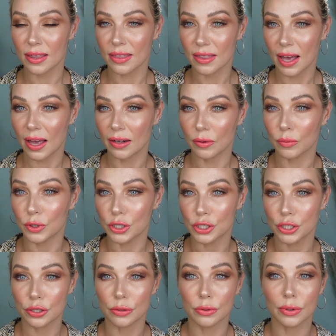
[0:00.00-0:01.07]
that would
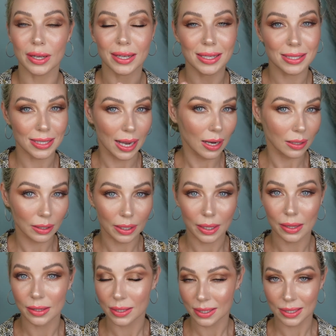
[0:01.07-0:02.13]
do
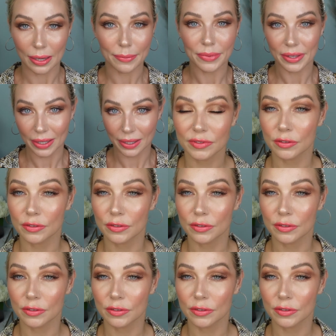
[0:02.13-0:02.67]
exactly the same thing.